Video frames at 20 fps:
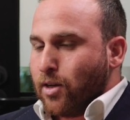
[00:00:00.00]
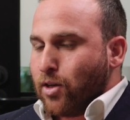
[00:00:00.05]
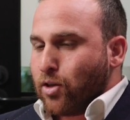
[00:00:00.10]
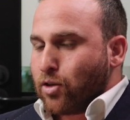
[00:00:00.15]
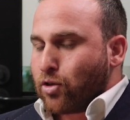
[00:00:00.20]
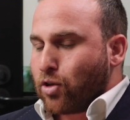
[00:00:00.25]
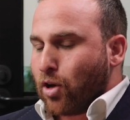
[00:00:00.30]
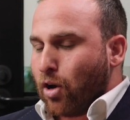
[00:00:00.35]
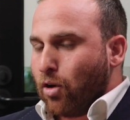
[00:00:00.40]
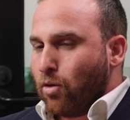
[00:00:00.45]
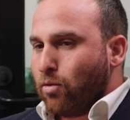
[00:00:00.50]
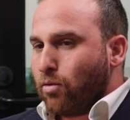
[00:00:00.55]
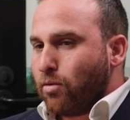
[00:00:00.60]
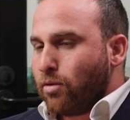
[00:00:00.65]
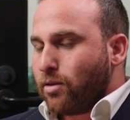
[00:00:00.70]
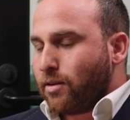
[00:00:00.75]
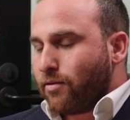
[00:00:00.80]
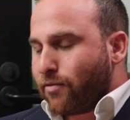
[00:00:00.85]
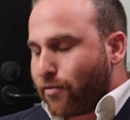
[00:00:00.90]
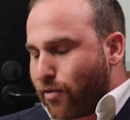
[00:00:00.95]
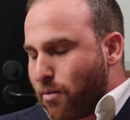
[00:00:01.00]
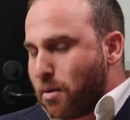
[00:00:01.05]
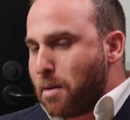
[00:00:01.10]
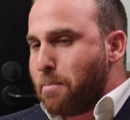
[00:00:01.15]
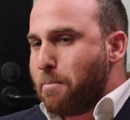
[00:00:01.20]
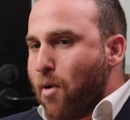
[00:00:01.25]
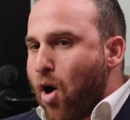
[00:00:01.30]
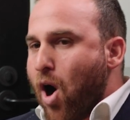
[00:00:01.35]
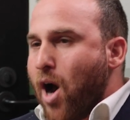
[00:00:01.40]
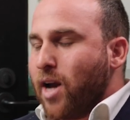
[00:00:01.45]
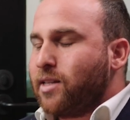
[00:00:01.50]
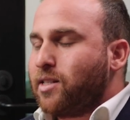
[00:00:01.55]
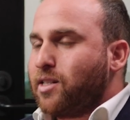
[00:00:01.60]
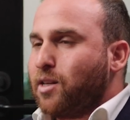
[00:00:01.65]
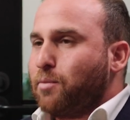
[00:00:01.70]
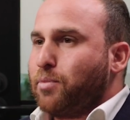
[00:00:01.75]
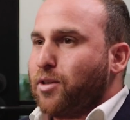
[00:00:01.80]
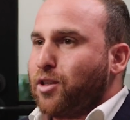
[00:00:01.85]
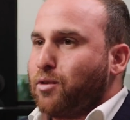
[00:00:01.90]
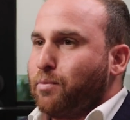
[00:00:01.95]
So from a
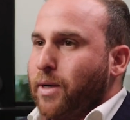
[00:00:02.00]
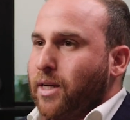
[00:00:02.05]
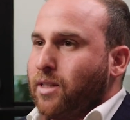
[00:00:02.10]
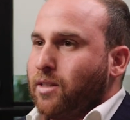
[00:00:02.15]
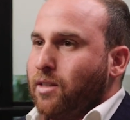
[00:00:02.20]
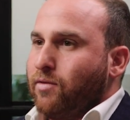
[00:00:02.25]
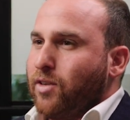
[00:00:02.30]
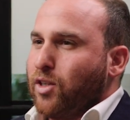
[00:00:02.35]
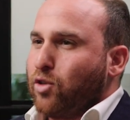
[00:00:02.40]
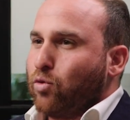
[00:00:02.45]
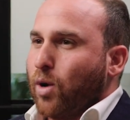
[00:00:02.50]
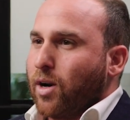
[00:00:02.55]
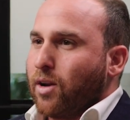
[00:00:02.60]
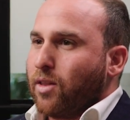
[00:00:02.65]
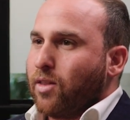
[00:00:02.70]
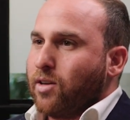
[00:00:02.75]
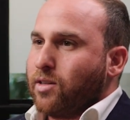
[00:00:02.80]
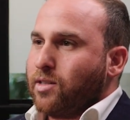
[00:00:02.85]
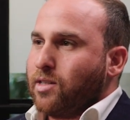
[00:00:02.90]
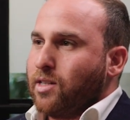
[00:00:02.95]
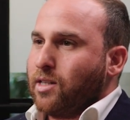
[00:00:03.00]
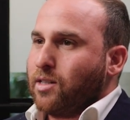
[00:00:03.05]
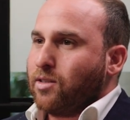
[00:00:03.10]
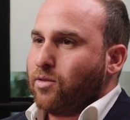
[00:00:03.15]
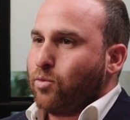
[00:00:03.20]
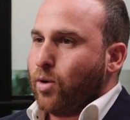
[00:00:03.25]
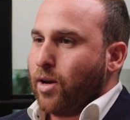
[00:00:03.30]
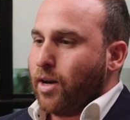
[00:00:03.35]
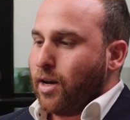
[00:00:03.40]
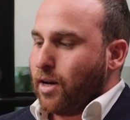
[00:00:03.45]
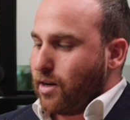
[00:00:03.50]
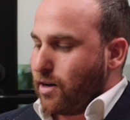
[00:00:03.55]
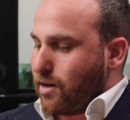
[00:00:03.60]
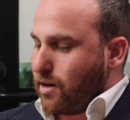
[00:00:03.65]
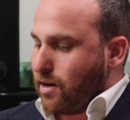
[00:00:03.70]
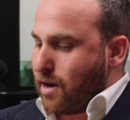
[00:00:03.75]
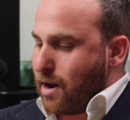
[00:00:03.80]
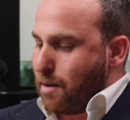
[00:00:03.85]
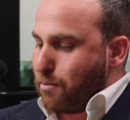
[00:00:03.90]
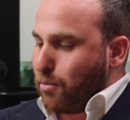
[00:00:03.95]
mindset perspective, it's one of those things where
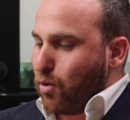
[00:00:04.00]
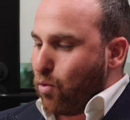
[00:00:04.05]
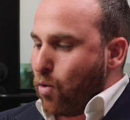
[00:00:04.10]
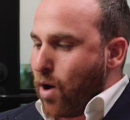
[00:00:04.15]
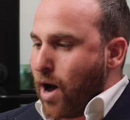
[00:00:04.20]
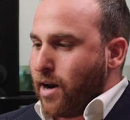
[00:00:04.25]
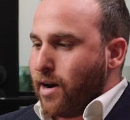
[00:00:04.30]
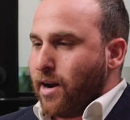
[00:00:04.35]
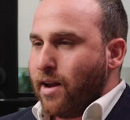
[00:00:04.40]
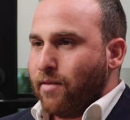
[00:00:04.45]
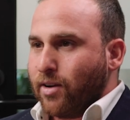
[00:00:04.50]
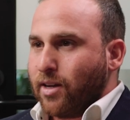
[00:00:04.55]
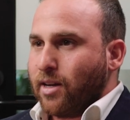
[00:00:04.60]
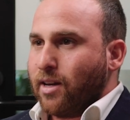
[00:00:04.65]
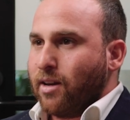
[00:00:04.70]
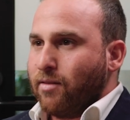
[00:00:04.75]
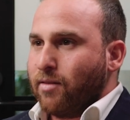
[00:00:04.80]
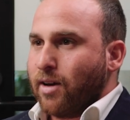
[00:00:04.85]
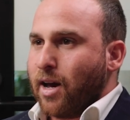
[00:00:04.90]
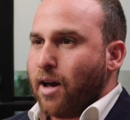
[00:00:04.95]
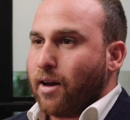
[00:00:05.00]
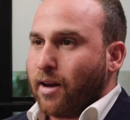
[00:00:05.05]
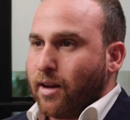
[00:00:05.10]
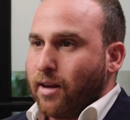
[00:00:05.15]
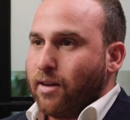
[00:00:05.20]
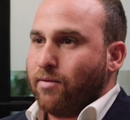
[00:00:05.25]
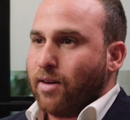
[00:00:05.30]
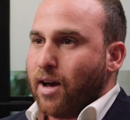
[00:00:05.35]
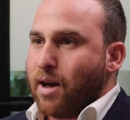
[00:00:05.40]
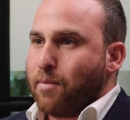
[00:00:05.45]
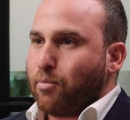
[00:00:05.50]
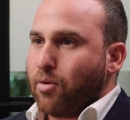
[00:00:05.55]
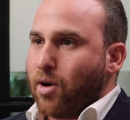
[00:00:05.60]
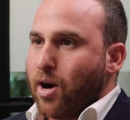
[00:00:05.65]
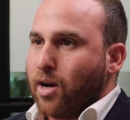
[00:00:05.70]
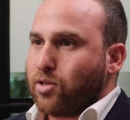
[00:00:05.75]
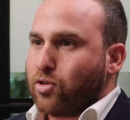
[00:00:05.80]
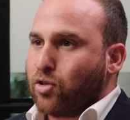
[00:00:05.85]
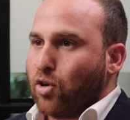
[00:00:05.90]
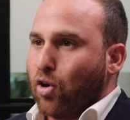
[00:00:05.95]
number one, never give up,
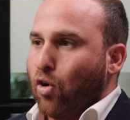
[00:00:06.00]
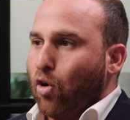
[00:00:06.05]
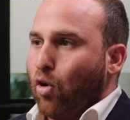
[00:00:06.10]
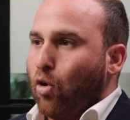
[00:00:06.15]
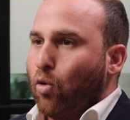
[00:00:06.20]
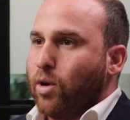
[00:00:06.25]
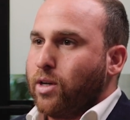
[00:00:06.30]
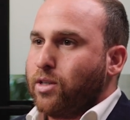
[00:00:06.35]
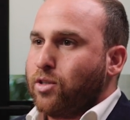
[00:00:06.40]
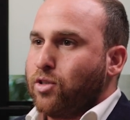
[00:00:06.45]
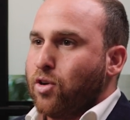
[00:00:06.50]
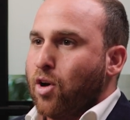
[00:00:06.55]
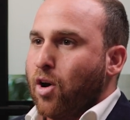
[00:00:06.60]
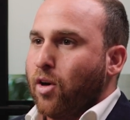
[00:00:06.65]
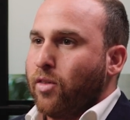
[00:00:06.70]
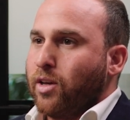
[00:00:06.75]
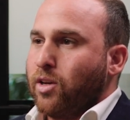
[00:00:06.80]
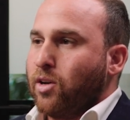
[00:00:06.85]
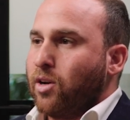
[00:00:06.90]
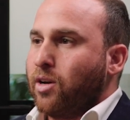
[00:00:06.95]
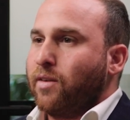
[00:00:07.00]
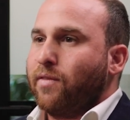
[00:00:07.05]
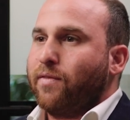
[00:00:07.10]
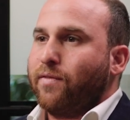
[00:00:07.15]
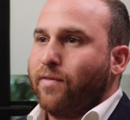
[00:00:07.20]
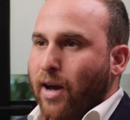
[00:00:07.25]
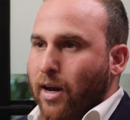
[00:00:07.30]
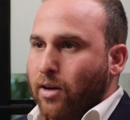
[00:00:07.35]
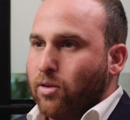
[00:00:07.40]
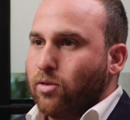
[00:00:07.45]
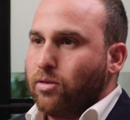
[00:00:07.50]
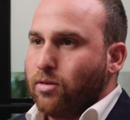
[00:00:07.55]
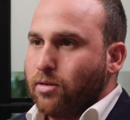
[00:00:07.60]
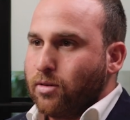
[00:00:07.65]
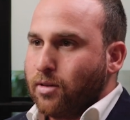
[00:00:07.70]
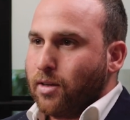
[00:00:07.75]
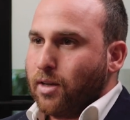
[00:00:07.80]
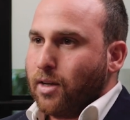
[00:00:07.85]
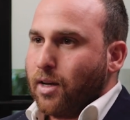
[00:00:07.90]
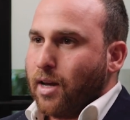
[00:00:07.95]
right? So always know that you're going to fail
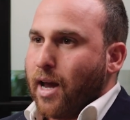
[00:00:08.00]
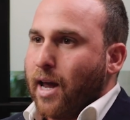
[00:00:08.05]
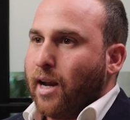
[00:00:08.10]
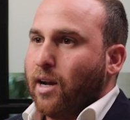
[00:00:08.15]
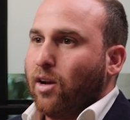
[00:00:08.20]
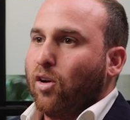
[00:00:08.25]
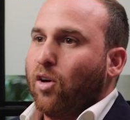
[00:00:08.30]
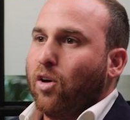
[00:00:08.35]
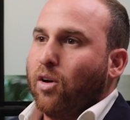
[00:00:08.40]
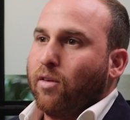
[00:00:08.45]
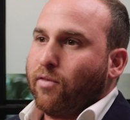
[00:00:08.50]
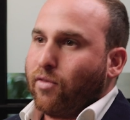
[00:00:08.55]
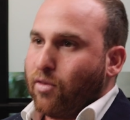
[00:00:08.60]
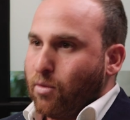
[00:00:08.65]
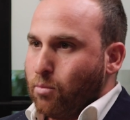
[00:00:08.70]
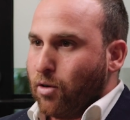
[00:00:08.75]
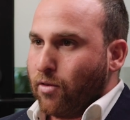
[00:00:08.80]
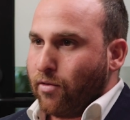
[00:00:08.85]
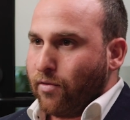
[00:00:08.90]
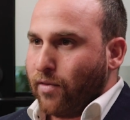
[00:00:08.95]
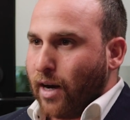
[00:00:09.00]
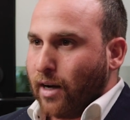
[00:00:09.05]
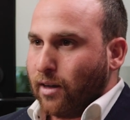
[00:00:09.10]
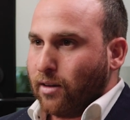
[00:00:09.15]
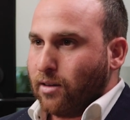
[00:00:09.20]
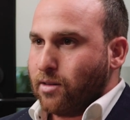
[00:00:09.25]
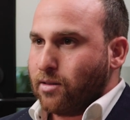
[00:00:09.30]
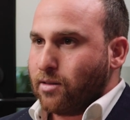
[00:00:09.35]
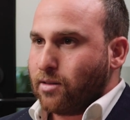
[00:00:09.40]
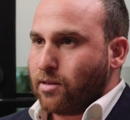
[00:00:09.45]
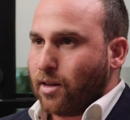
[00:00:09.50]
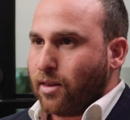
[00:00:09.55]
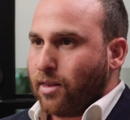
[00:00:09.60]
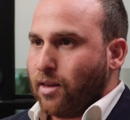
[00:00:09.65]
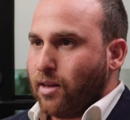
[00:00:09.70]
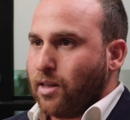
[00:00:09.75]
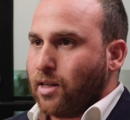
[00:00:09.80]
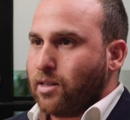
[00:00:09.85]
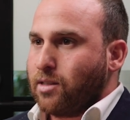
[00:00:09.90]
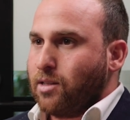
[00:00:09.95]
and learn from your failures. I
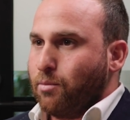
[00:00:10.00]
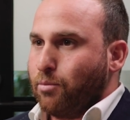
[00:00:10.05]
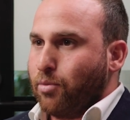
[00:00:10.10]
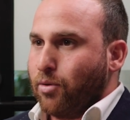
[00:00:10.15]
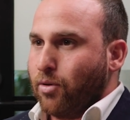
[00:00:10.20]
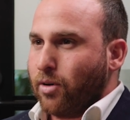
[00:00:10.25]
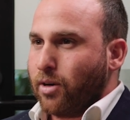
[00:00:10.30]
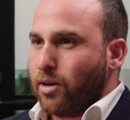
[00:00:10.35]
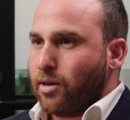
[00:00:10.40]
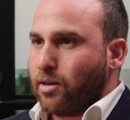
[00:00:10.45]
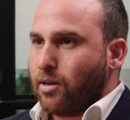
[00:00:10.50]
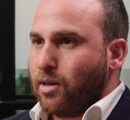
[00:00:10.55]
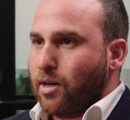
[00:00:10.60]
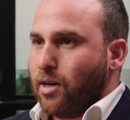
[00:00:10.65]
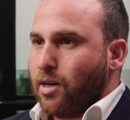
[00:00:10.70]
think that's important.